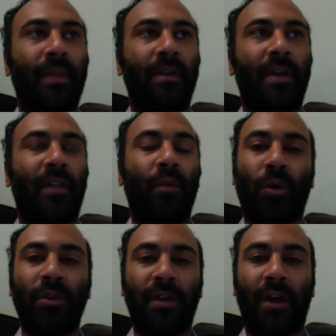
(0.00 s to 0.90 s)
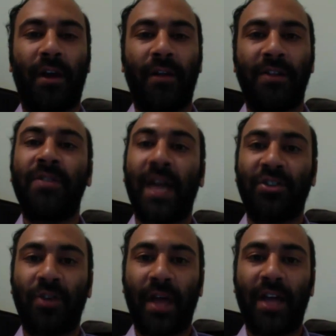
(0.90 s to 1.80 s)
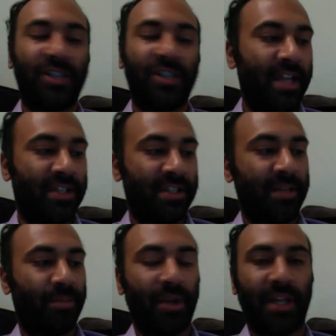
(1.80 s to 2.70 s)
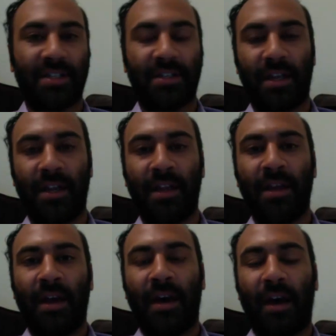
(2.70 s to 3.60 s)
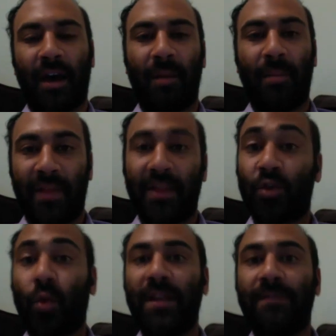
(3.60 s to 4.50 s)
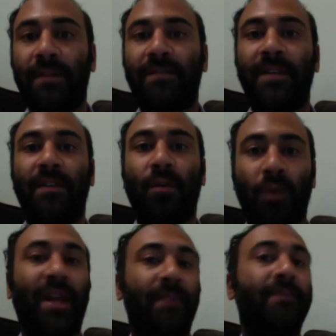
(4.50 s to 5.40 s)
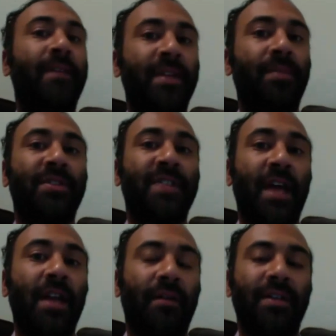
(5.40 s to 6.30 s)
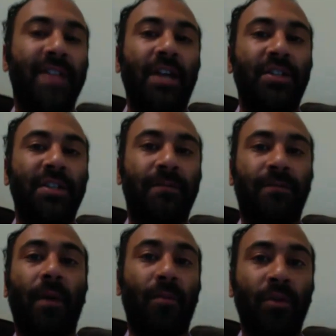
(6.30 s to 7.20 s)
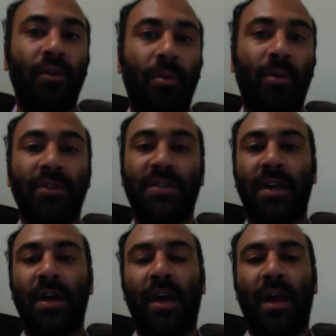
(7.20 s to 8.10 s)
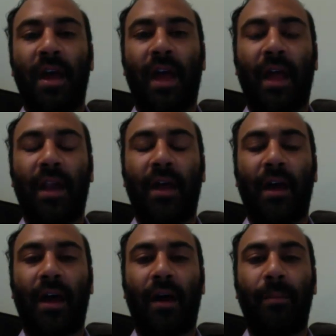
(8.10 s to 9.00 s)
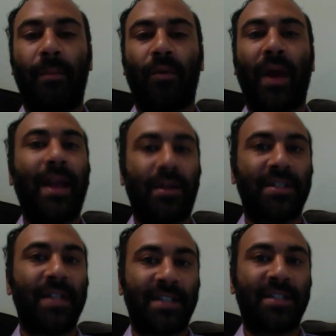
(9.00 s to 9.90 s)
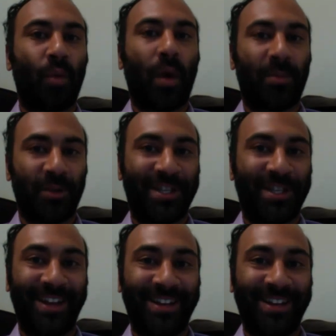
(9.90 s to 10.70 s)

And the world, the International Energy Agency predicts that by the year 2050, the world will get 50% of its energy from renewables. And right now it's less than 1%.